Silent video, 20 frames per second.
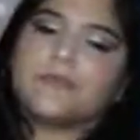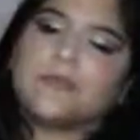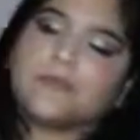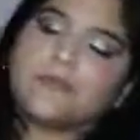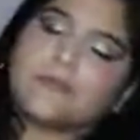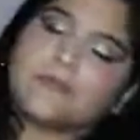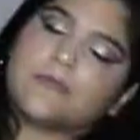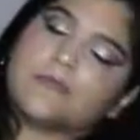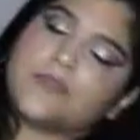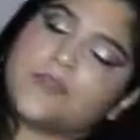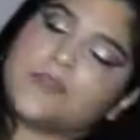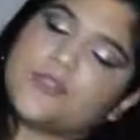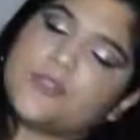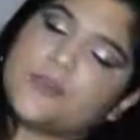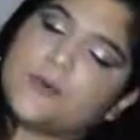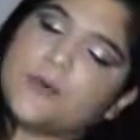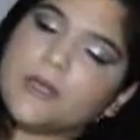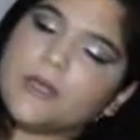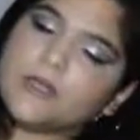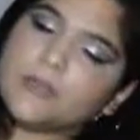but she
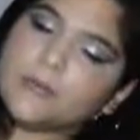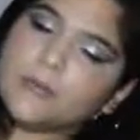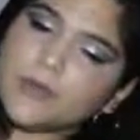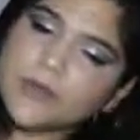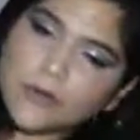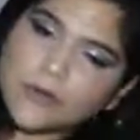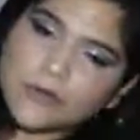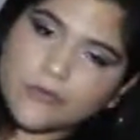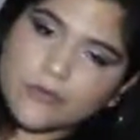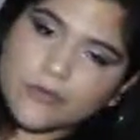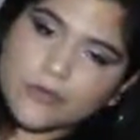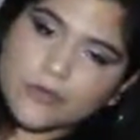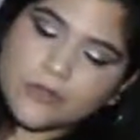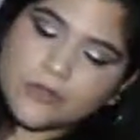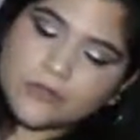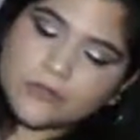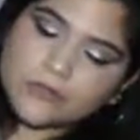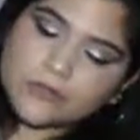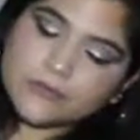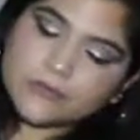was beautiful,
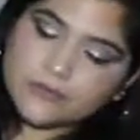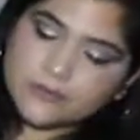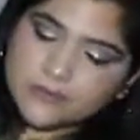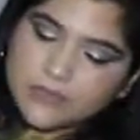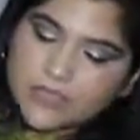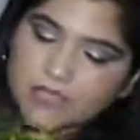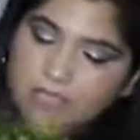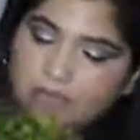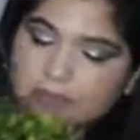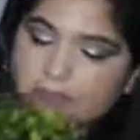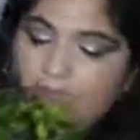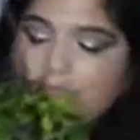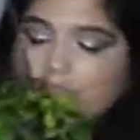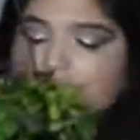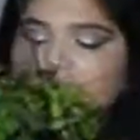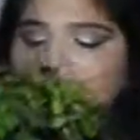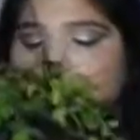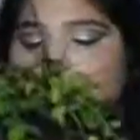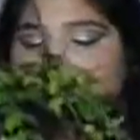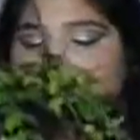and that's why